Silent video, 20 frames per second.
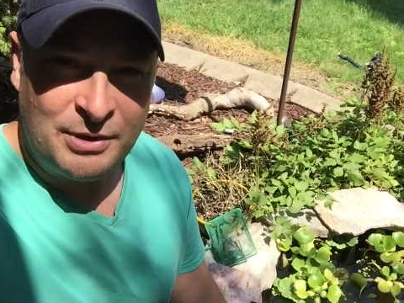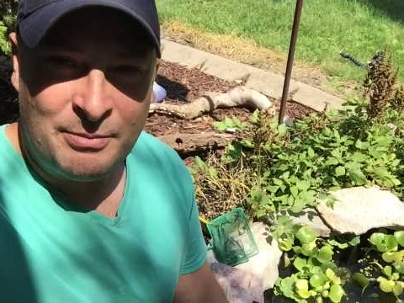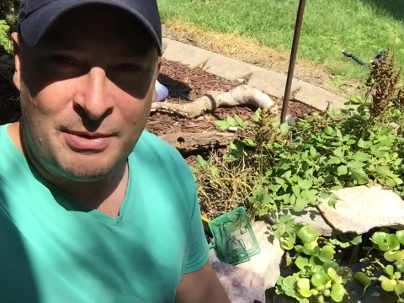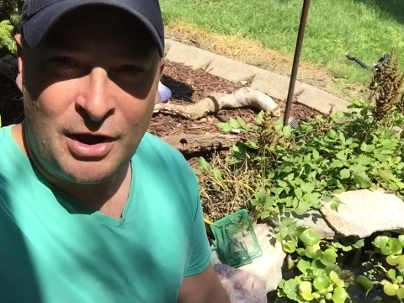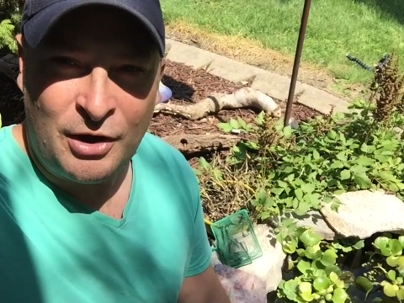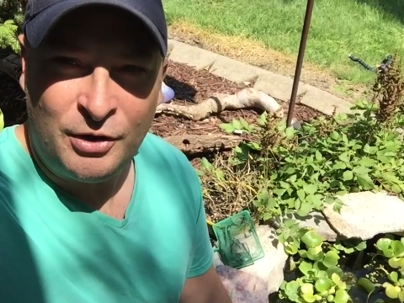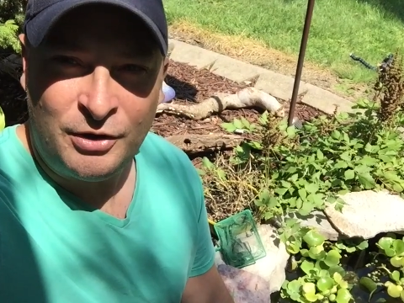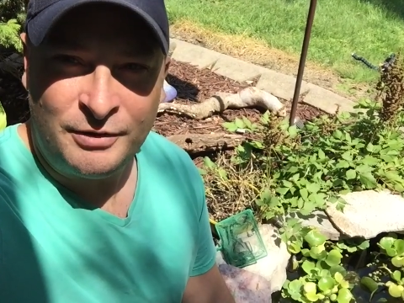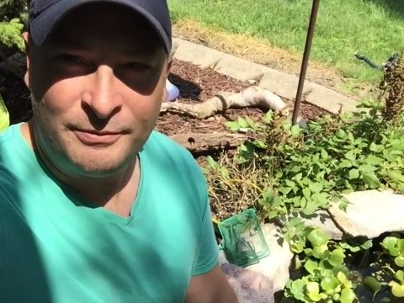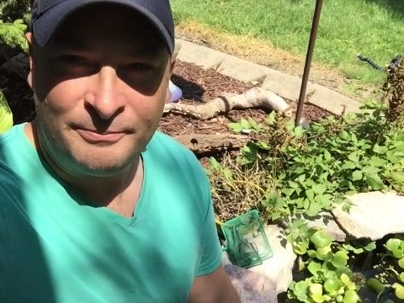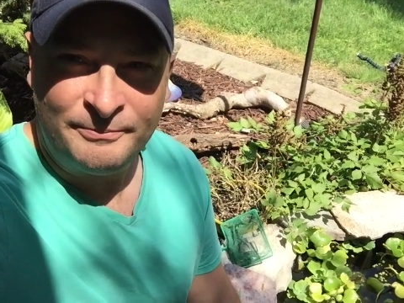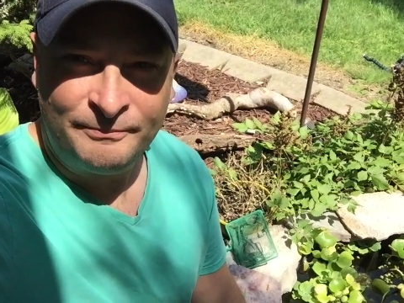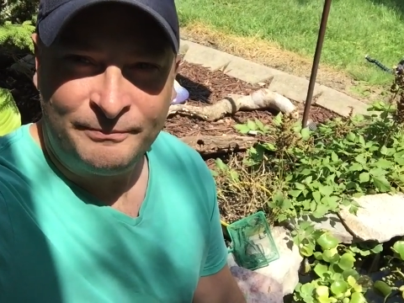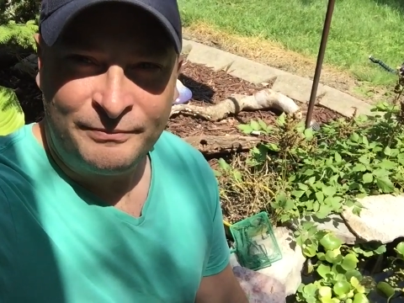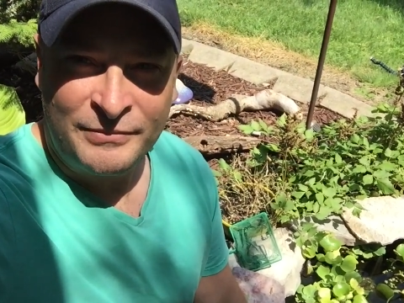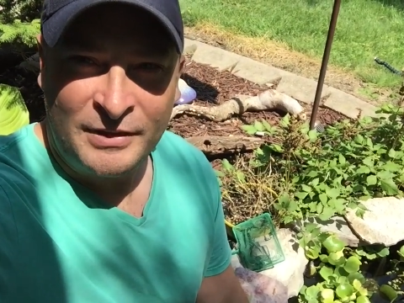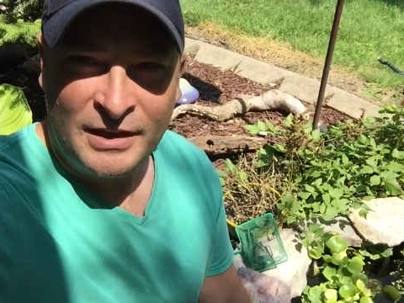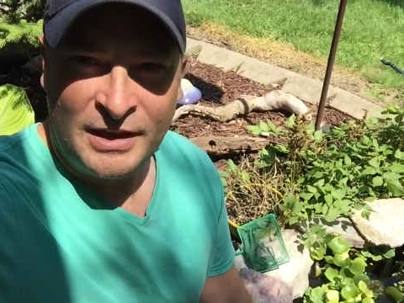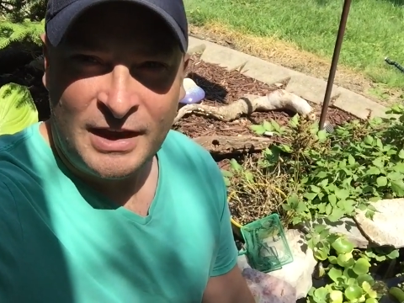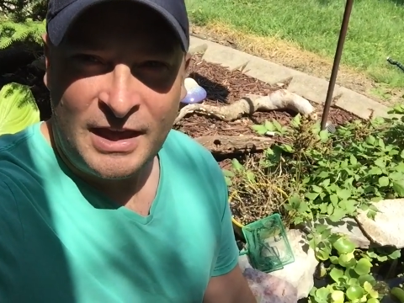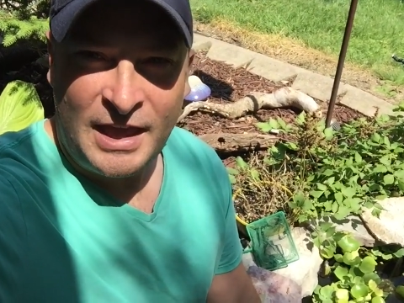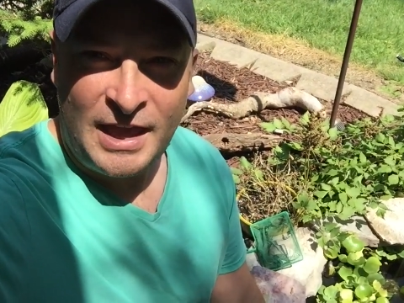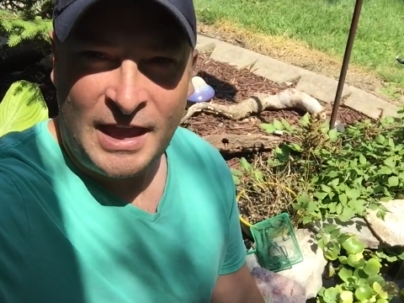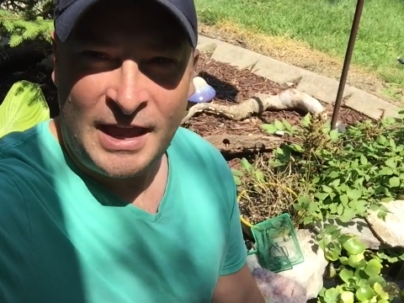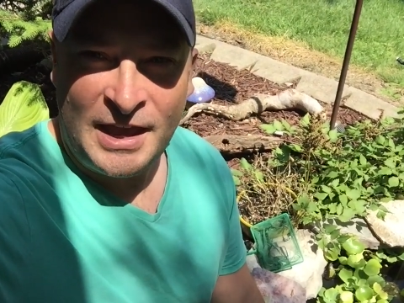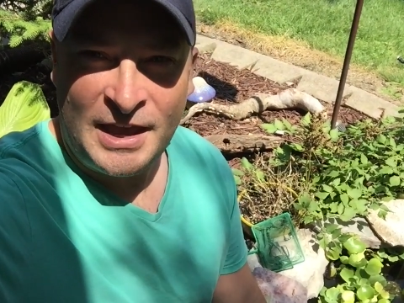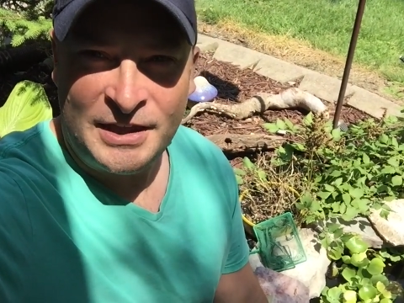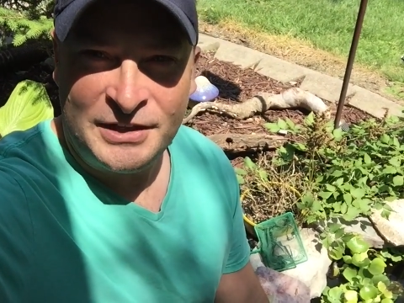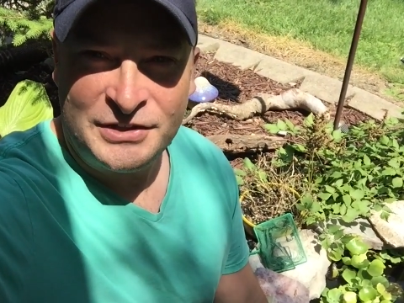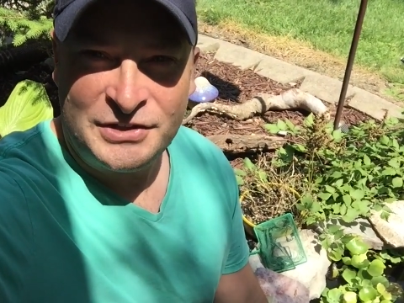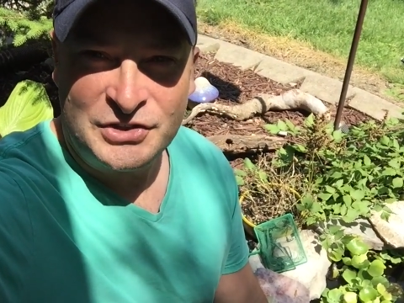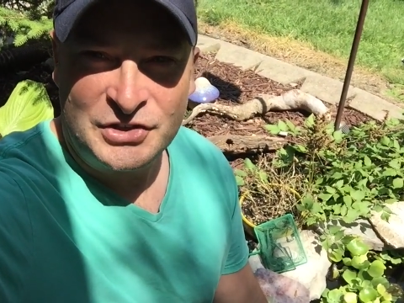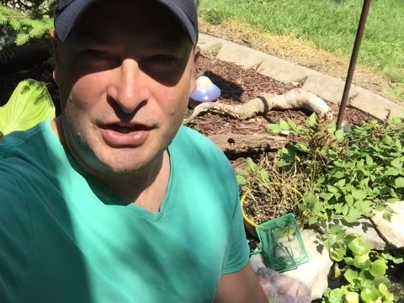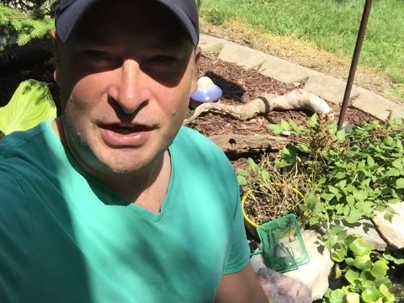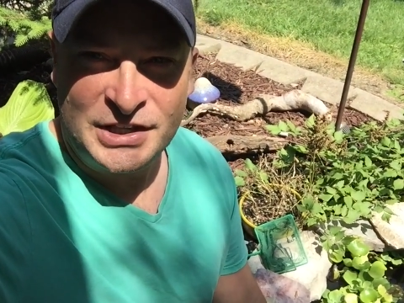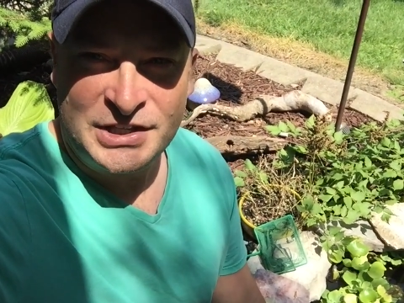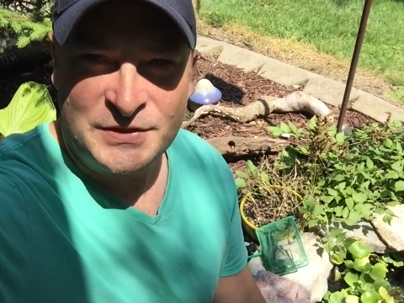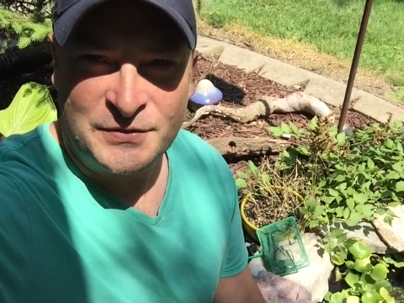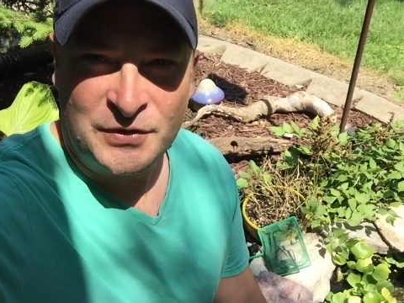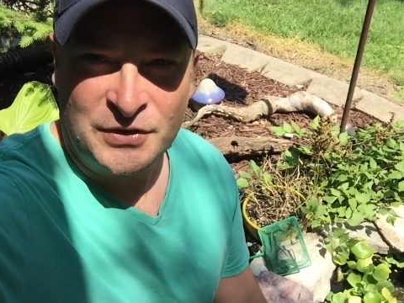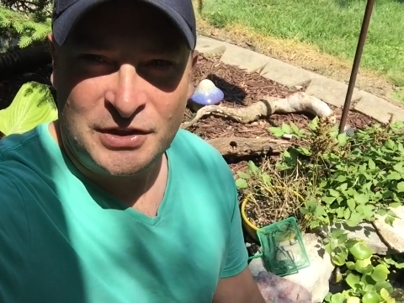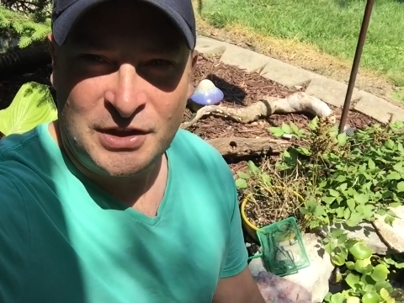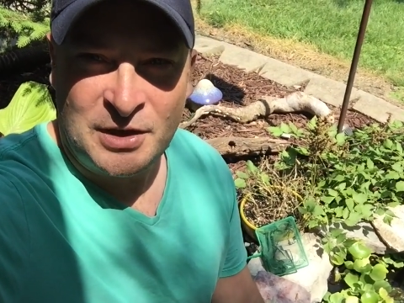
them out and transfer